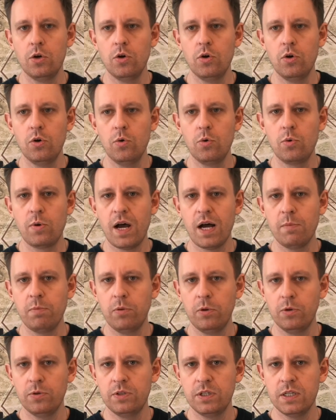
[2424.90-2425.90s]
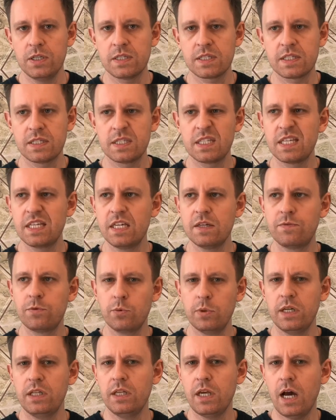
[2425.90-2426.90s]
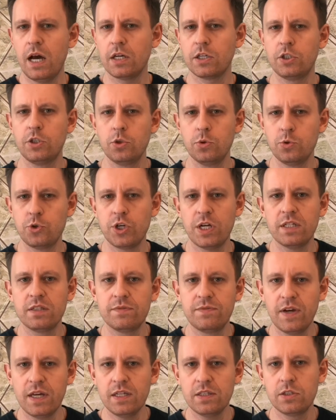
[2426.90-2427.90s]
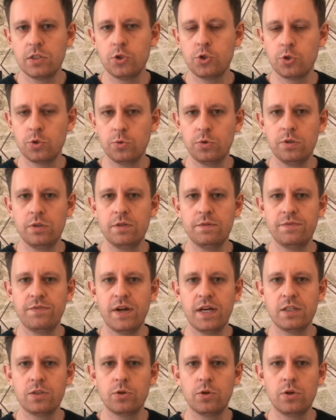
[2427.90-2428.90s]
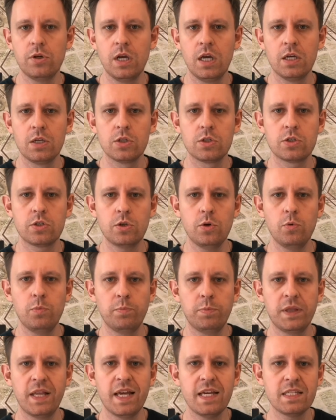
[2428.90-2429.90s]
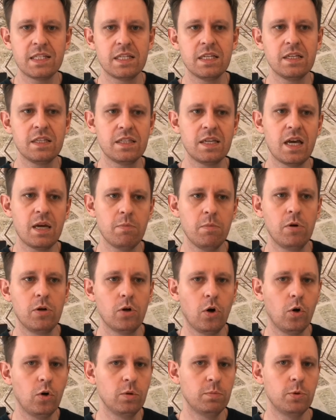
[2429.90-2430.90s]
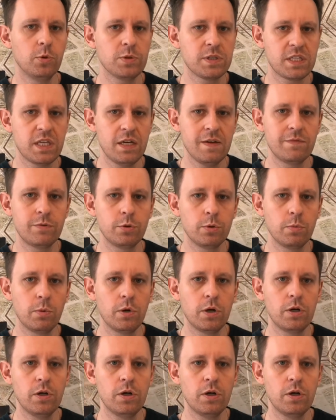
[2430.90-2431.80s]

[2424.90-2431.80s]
rubble discs give really a huge advantage to the defender, so placing them almost everywhere